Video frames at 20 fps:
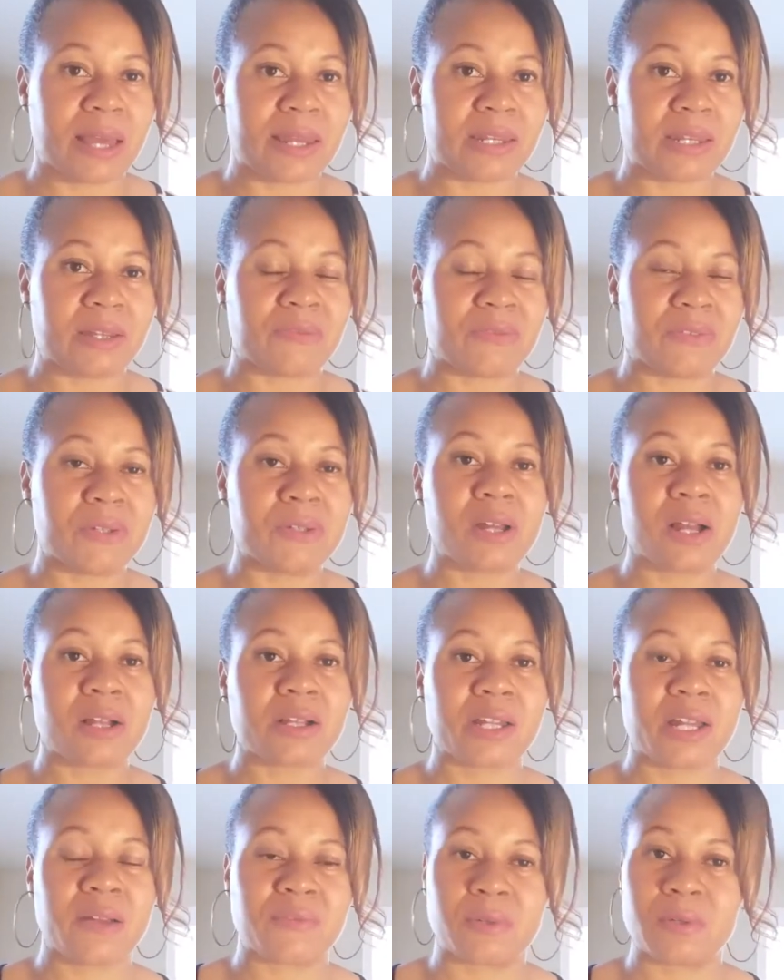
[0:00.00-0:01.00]
that if you're
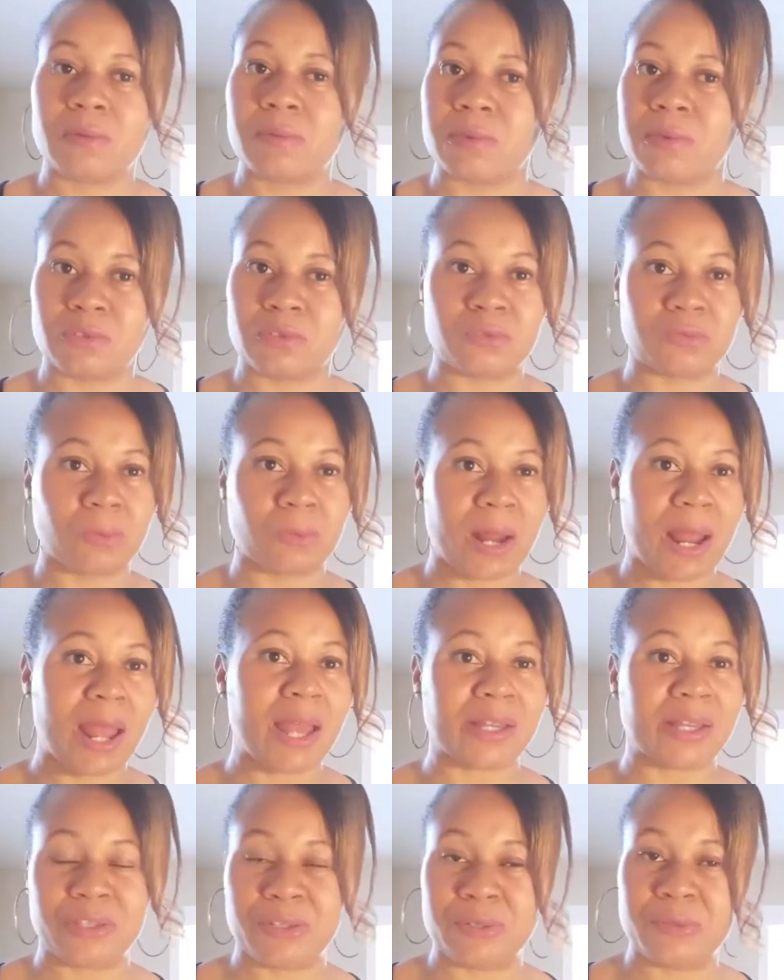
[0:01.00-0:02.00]
not careful, it will
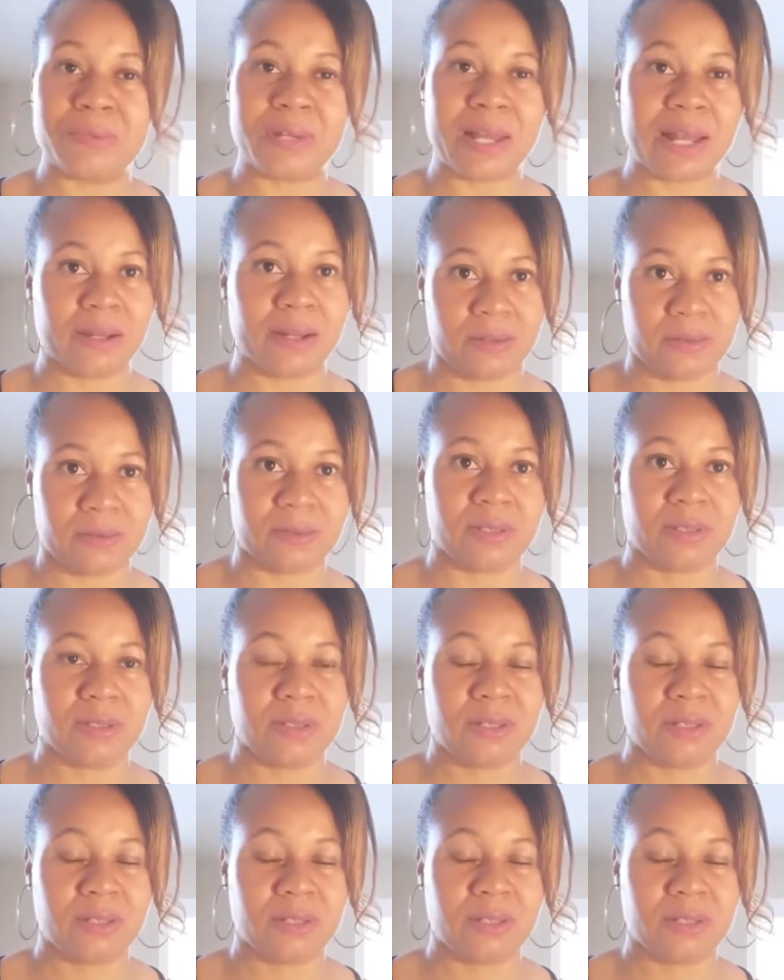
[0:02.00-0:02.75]
drag you down.